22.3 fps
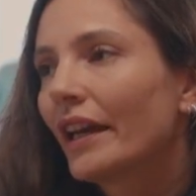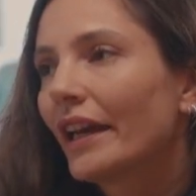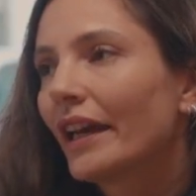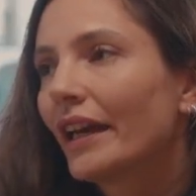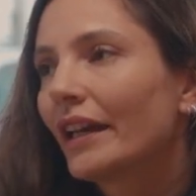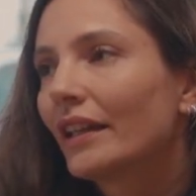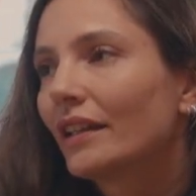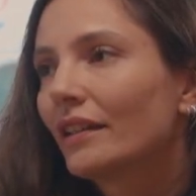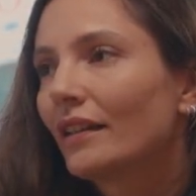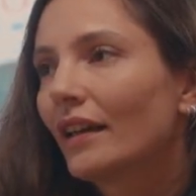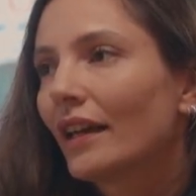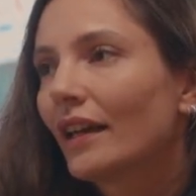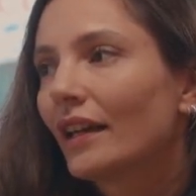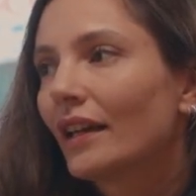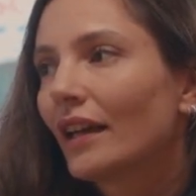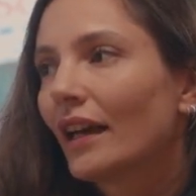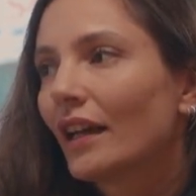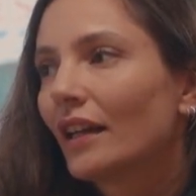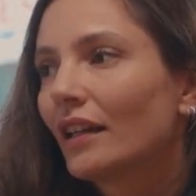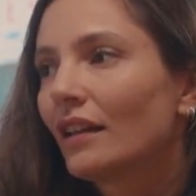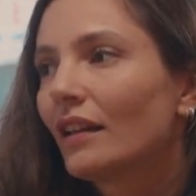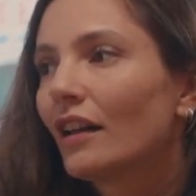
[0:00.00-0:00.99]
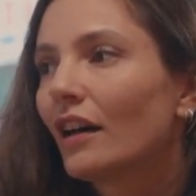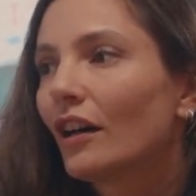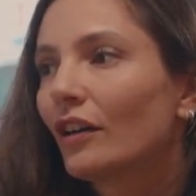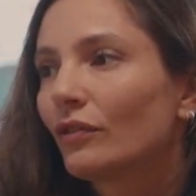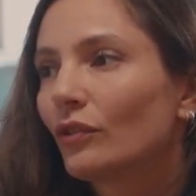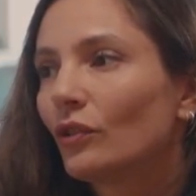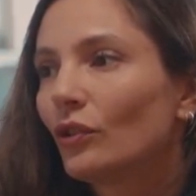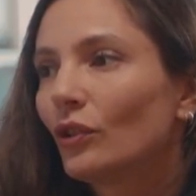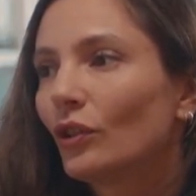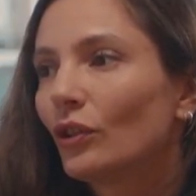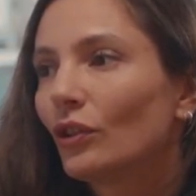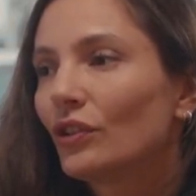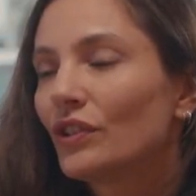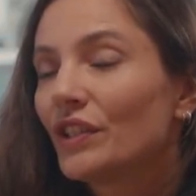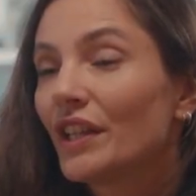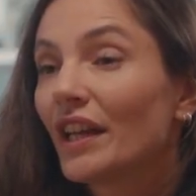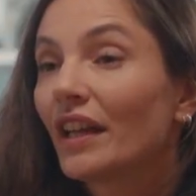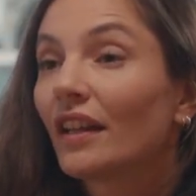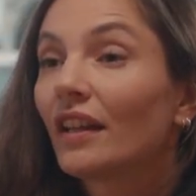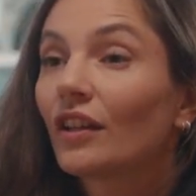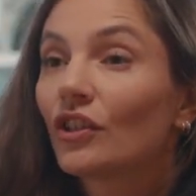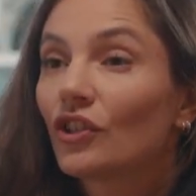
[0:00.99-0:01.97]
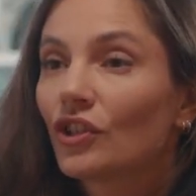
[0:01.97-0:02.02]
and I loved the
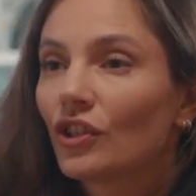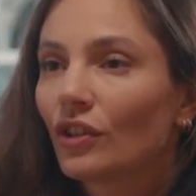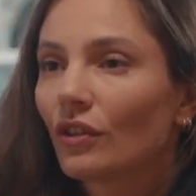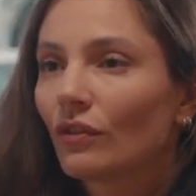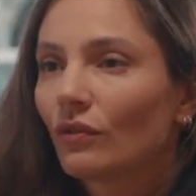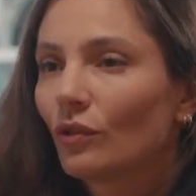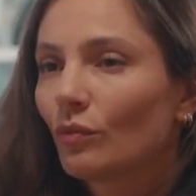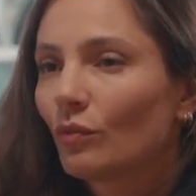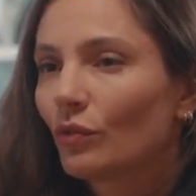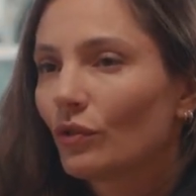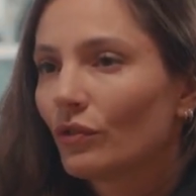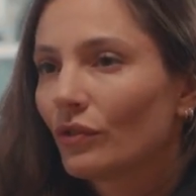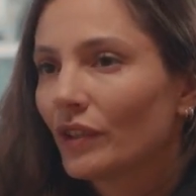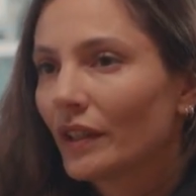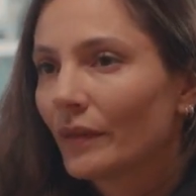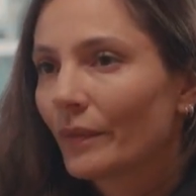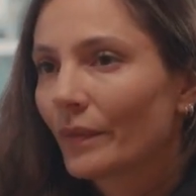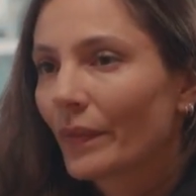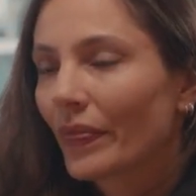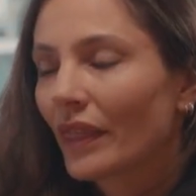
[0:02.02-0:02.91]
energy of the movie.